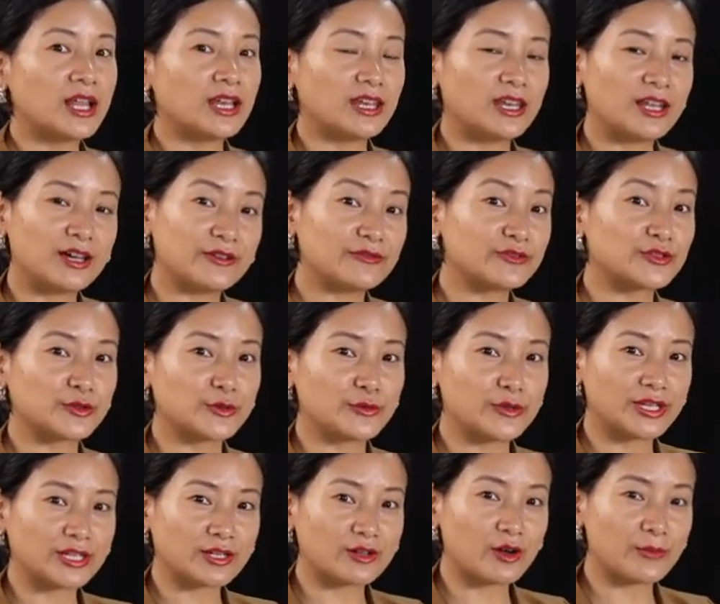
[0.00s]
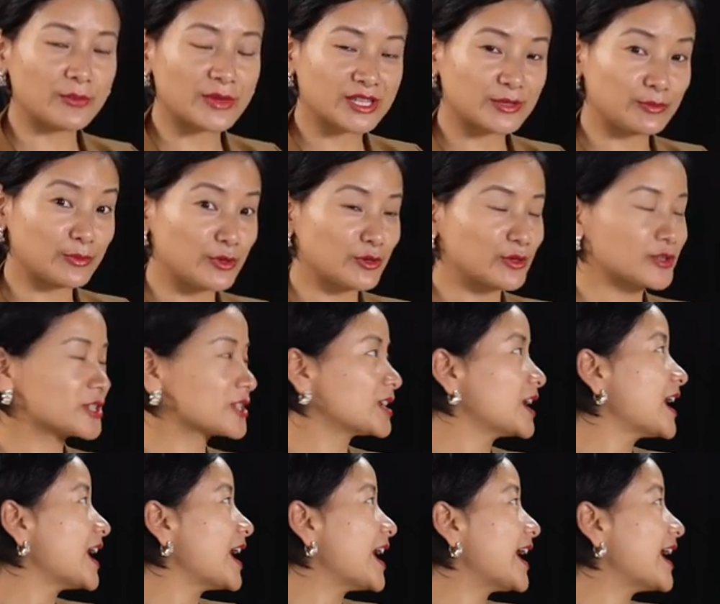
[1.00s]
love to read comics books
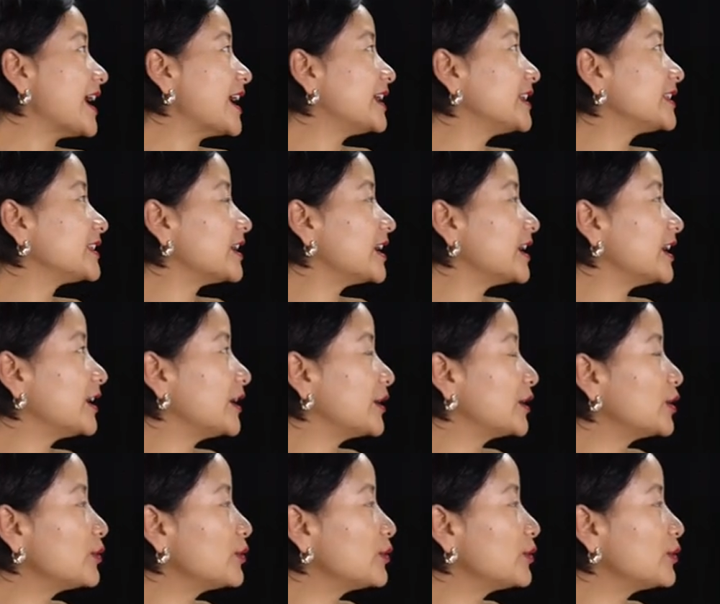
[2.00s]
and uh,